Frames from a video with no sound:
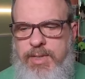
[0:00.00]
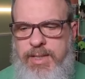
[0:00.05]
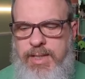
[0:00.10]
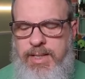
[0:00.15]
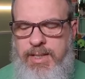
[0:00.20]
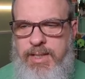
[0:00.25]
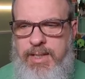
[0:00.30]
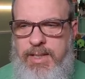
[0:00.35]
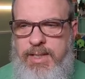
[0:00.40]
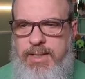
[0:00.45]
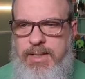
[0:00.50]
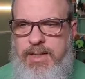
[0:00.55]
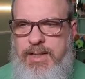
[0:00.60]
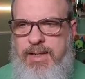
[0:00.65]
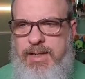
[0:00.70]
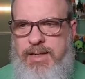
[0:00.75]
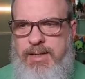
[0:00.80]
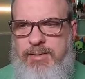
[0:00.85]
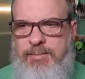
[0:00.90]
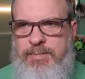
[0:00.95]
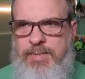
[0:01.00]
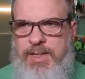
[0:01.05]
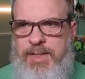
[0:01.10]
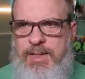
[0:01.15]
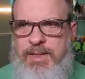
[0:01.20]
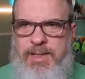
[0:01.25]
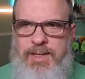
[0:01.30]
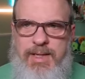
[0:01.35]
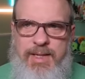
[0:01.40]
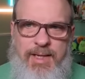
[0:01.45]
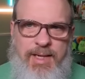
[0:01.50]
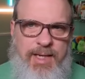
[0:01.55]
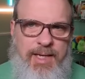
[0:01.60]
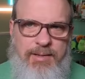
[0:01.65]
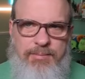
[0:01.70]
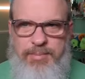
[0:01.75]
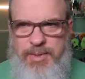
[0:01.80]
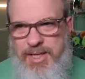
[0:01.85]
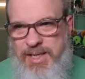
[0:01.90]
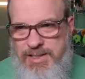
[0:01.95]
it. Um,
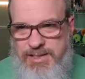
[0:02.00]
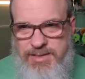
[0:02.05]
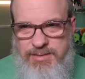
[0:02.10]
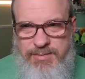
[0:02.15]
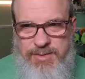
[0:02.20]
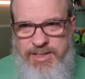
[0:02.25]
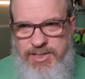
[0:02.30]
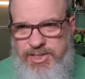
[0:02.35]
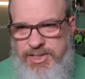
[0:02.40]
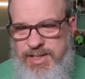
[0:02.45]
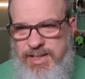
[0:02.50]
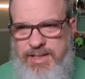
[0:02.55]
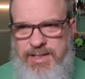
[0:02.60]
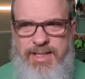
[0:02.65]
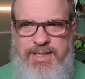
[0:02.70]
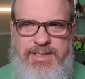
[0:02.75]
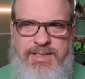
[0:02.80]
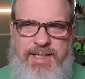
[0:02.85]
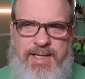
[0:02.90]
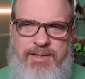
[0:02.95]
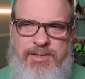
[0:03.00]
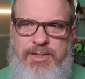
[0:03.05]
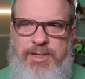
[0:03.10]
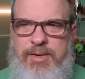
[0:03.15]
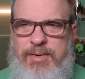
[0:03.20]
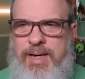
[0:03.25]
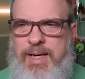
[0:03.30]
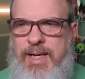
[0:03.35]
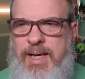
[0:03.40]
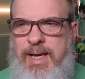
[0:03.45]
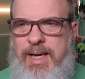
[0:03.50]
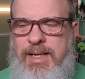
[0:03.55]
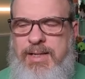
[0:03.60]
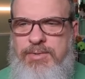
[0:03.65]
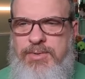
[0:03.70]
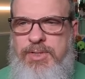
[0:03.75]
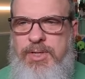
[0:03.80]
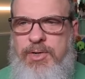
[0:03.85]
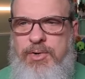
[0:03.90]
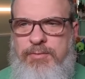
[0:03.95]
and possibly GLX. I don't know. I, I
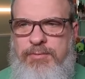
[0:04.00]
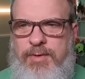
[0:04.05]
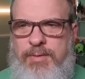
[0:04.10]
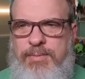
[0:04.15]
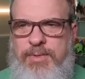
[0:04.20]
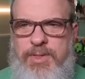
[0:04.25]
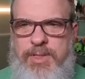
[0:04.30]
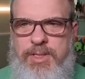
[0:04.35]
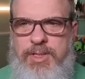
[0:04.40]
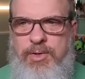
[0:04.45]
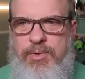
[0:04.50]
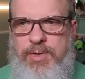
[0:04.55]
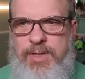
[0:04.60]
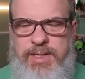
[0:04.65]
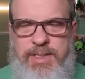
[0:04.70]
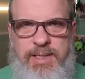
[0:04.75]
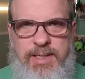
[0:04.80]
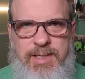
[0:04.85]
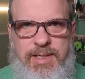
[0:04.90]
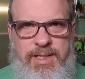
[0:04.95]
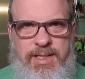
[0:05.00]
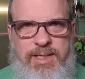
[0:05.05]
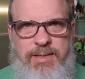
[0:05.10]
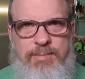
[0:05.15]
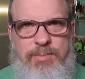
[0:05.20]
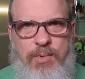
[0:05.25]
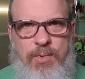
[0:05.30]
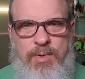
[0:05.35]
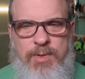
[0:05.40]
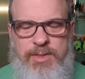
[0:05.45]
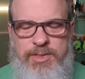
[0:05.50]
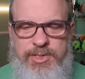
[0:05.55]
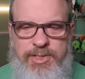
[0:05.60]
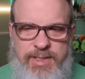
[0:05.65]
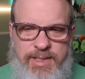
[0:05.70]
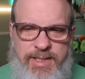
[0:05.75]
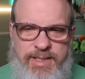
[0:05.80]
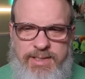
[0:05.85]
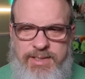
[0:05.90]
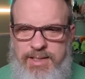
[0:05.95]
don't know if I'm going to go in any more on
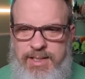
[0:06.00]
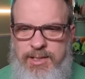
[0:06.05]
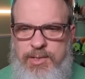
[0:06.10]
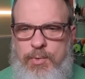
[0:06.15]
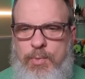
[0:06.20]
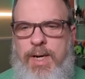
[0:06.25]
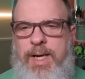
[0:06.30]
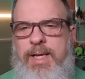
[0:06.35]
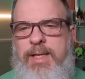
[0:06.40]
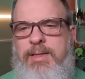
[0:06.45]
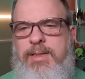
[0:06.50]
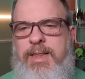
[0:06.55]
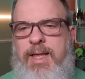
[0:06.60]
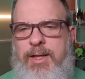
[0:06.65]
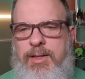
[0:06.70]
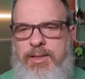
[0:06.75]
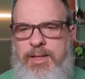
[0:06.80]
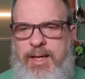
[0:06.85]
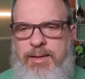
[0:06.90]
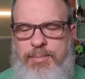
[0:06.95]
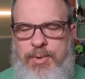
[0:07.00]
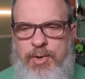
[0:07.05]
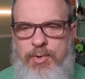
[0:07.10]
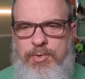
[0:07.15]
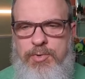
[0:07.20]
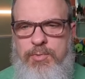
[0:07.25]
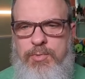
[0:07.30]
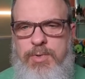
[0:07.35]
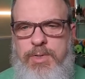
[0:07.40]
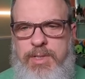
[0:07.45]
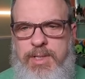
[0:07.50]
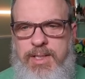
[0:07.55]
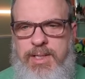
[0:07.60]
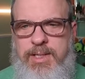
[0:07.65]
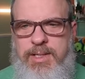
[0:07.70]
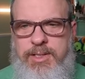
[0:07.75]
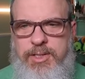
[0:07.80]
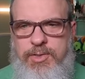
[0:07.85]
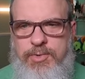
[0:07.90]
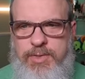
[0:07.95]
GLX. Either way, that they both would
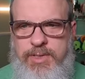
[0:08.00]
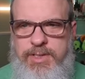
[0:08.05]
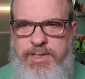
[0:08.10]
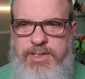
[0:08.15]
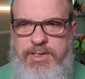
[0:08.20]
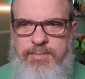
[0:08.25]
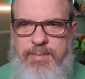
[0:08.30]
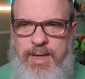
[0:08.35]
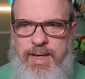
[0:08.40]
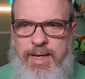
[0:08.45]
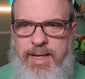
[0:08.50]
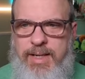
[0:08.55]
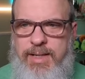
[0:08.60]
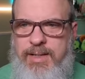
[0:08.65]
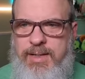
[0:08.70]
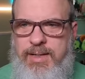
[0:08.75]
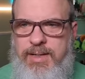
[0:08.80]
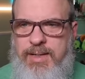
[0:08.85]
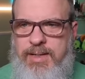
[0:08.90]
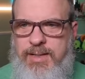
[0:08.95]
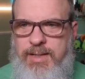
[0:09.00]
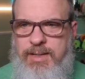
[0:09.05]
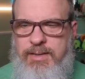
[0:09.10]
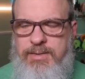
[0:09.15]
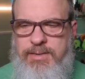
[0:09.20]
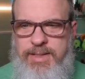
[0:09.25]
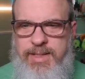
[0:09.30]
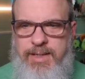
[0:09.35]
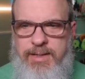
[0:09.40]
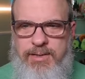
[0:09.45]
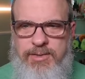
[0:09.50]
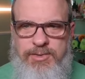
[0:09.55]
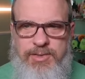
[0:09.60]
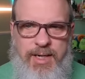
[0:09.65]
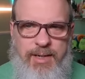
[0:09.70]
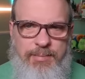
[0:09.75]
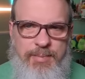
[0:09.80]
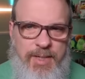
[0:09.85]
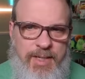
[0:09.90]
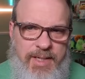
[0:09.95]
increase my uh, colony
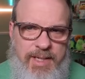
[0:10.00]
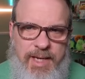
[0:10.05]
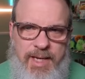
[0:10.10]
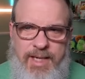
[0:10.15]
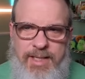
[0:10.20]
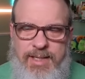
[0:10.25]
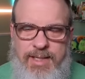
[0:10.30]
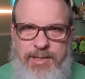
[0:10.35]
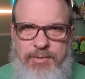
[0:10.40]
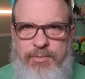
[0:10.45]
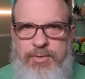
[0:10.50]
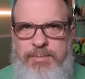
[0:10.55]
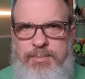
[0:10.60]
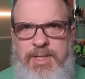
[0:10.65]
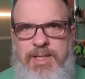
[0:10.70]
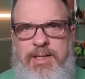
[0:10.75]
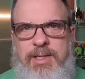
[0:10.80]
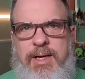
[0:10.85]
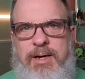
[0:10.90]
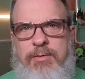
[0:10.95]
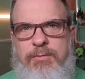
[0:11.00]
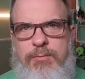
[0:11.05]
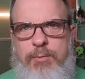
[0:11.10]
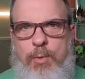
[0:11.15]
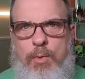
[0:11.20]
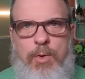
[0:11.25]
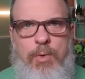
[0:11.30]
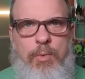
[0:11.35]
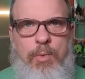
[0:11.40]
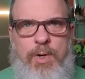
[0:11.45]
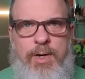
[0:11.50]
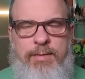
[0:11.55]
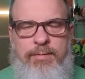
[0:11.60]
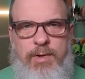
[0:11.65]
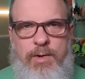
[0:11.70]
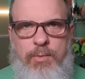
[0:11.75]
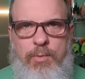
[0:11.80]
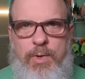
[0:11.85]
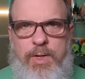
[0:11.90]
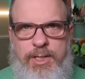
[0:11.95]
airdrop, and then it would be there for whatever
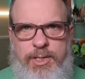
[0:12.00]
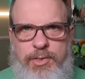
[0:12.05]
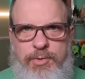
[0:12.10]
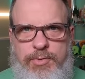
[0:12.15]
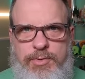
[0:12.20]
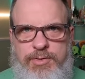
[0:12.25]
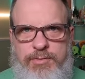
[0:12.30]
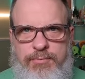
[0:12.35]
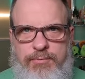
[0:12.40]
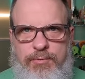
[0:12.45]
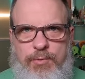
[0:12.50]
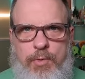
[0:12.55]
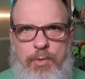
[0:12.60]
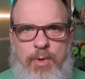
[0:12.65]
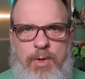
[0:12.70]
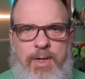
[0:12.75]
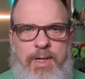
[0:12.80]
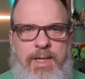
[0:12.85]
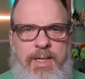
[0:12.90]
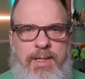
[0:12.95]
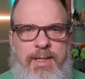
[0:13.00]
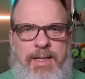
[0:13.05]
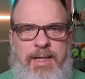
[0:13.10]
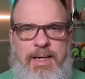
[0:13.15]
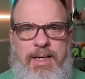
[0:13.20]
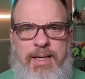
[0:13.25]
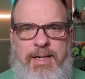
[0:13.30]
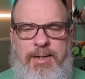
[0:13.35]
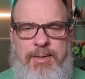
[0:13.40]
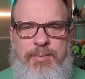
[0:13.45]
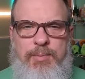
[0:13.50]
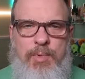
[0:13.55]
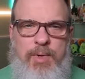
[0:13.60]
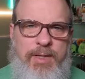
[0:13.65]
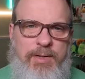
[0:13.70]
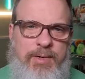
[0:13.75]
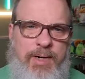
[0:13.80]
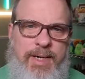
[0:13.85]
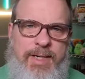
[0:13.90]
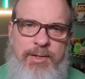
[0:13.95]
I want to use it for. Um,
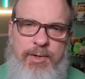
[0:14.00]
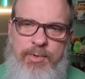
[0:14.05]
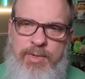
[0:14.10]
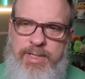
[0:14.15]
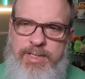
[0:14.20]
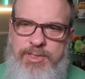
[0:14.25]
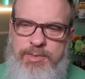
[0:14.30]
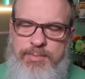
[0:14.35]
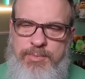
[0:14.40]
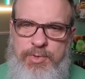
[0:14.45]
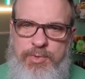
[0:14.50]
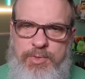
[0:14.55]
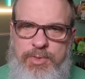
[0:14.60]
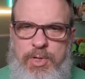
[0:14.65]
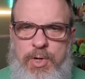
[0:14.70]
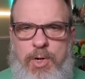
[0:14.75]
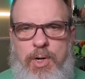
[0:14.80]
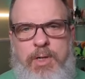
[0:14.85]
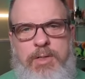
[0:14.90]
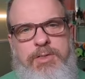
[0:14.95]
whether I go into Moon Karts